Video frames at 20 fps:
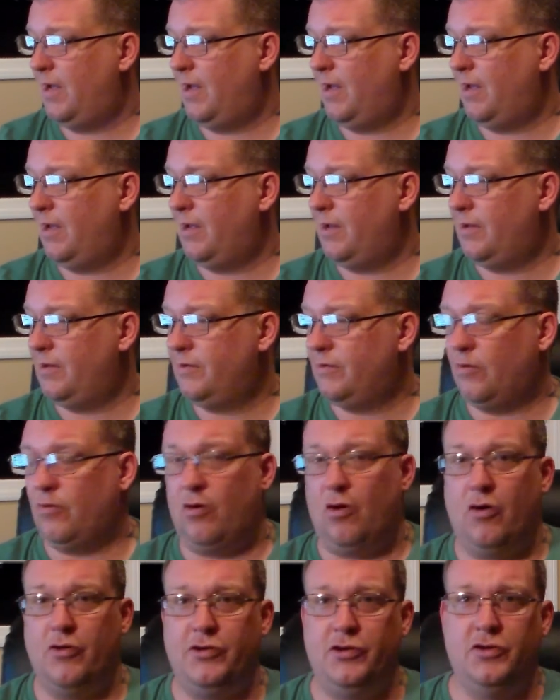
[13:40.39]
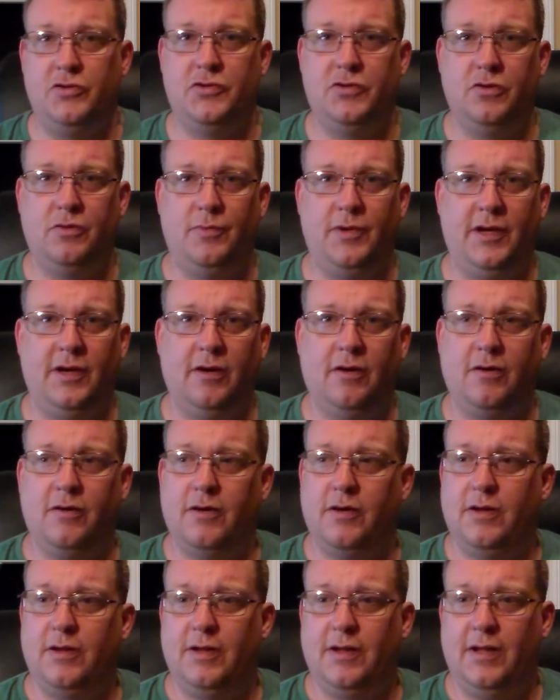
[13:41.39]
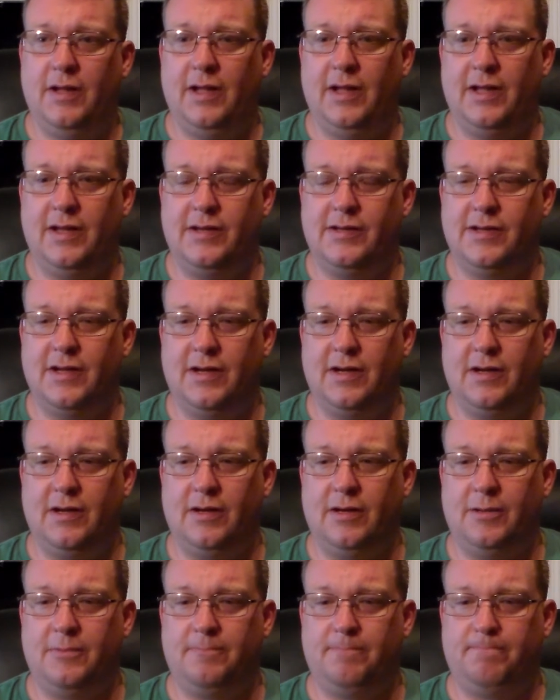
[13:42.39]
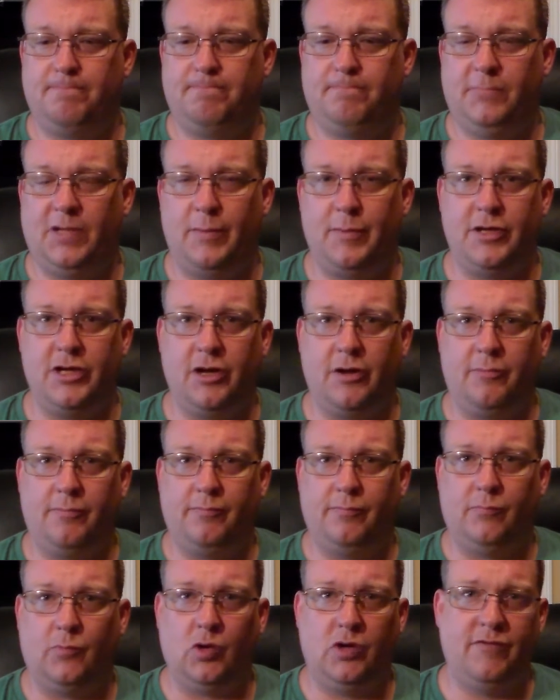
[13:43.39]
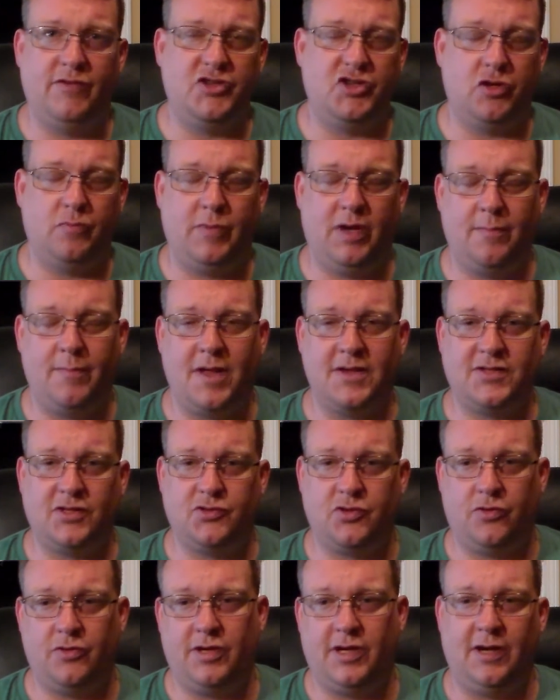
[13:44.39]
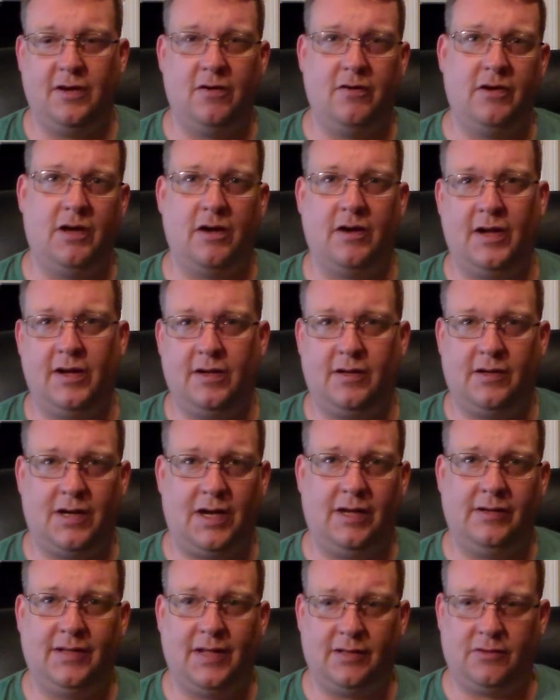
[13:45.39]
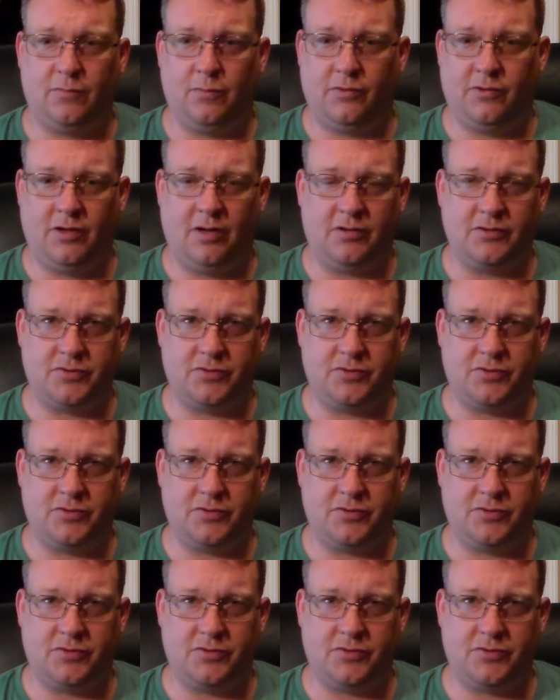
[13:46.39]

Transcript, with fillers: and on YouTube here, and uh, let me know, or even shoot me a message on here, and I'll get in contact with you.